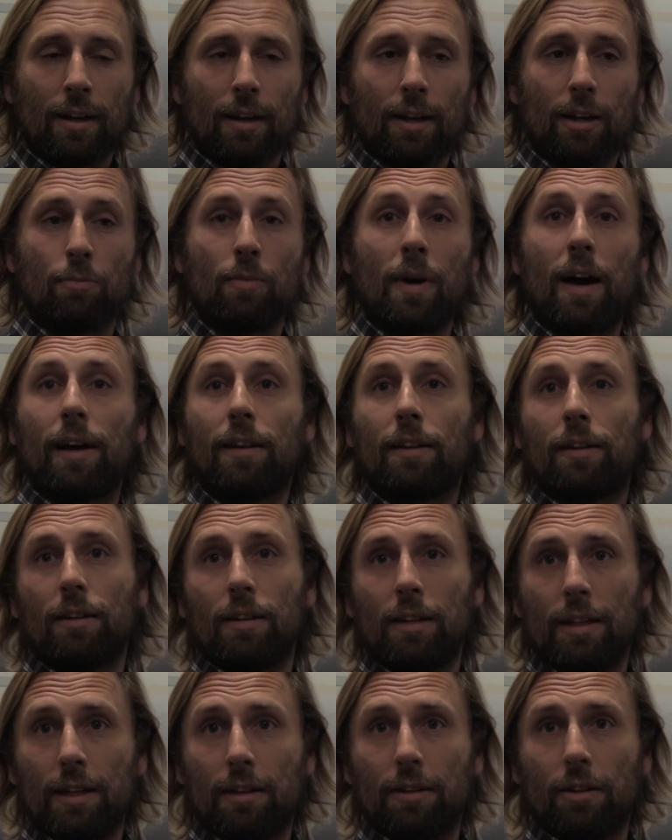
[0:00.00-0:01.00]
it might
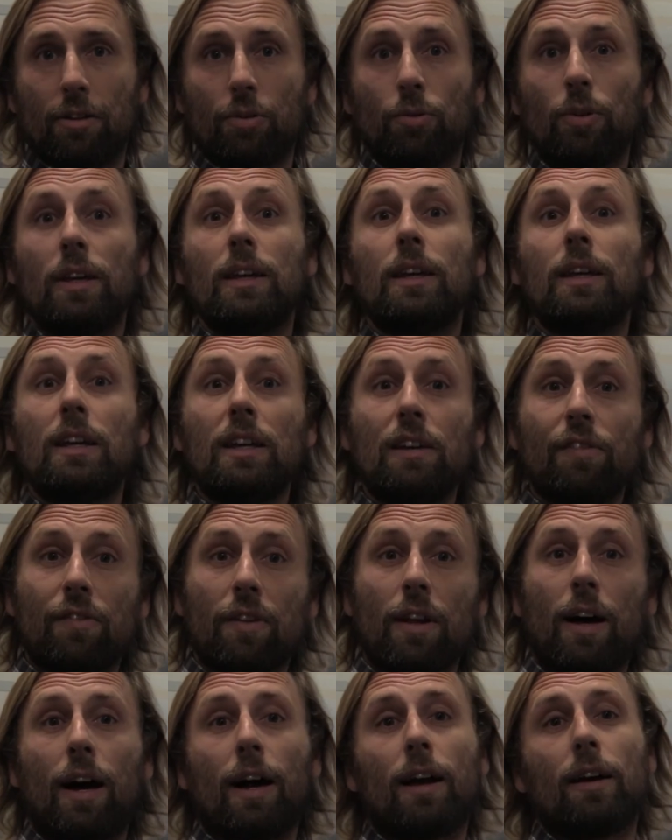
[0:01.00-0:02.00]
lead to
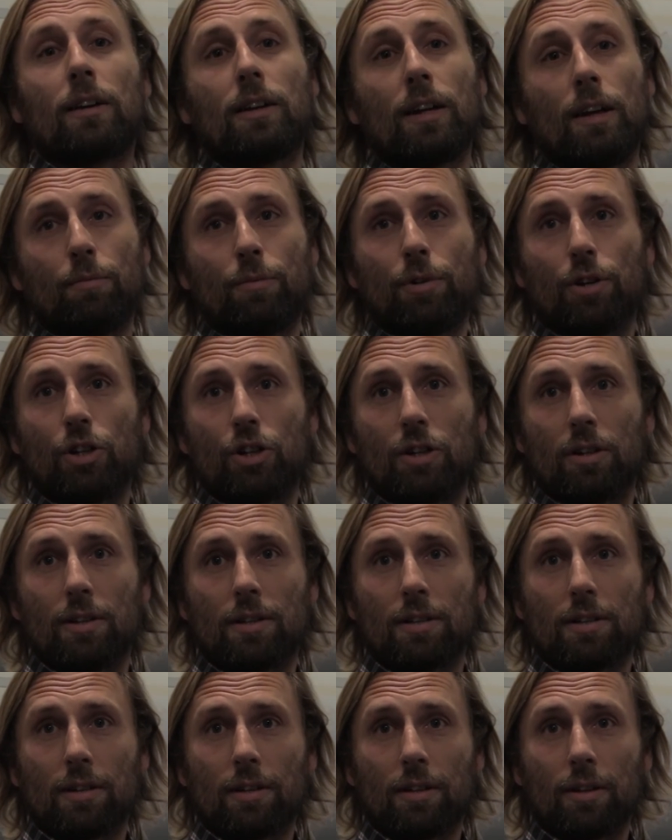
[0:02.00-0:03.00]
even higher
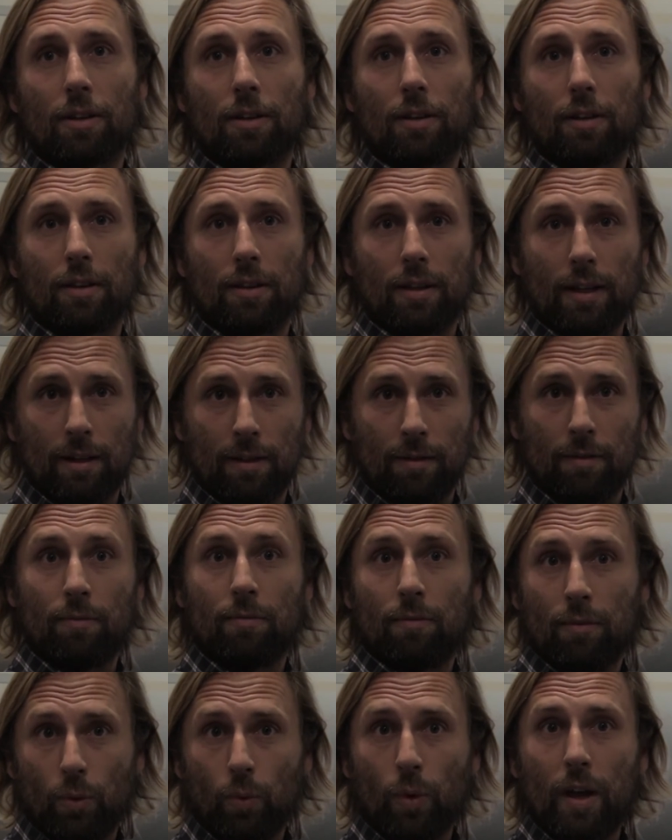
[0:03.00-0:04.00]
temperatures than
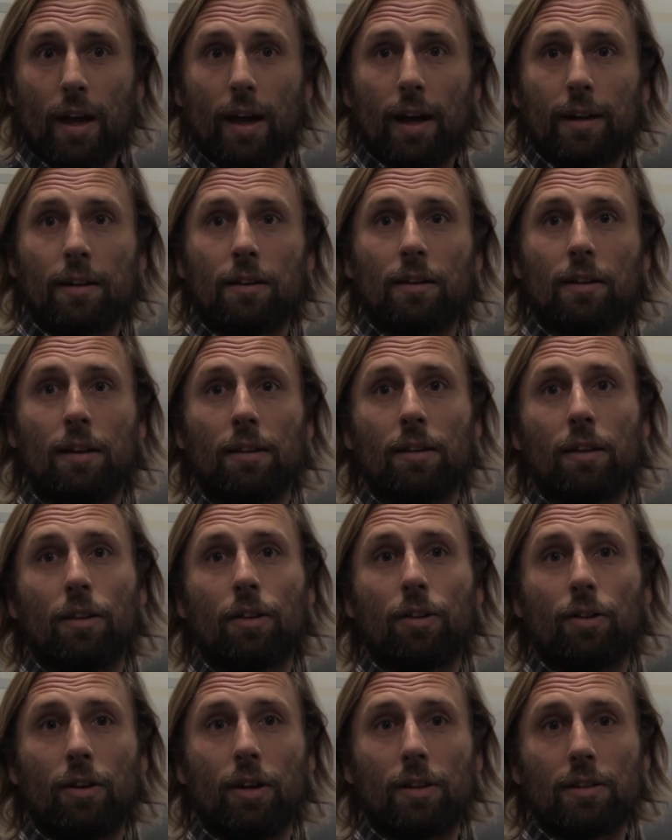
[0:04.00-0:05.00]
we had in the
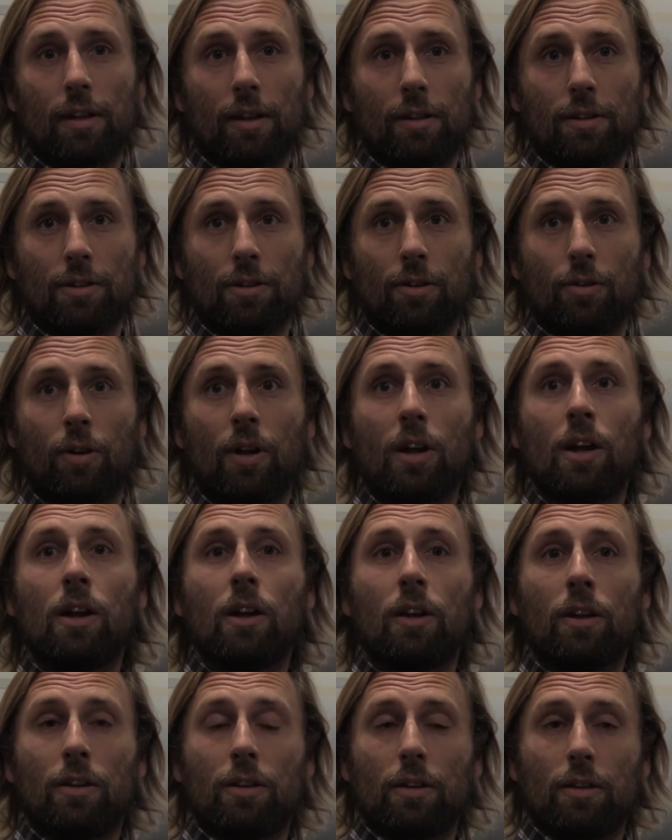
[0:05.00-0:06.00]
1930s, and so
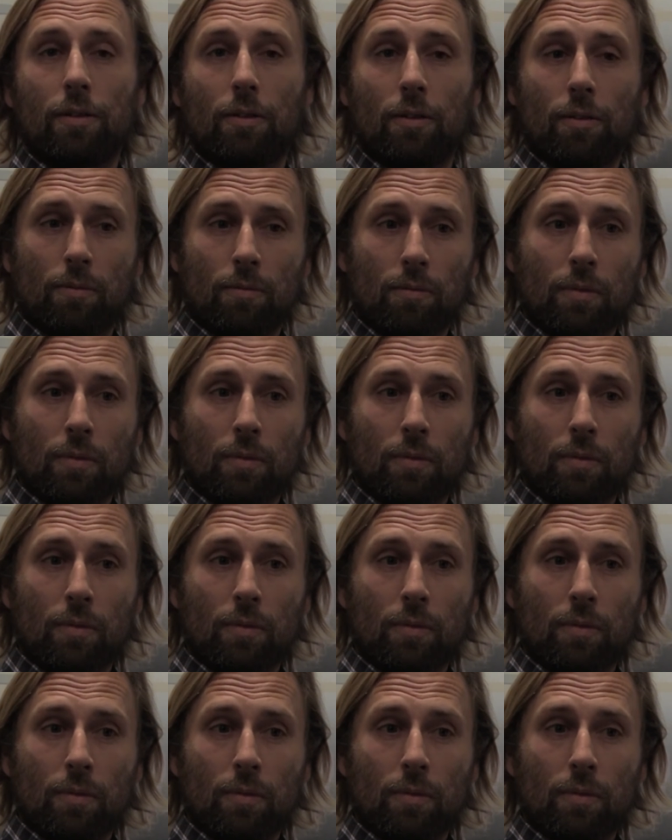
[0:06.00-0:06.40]
the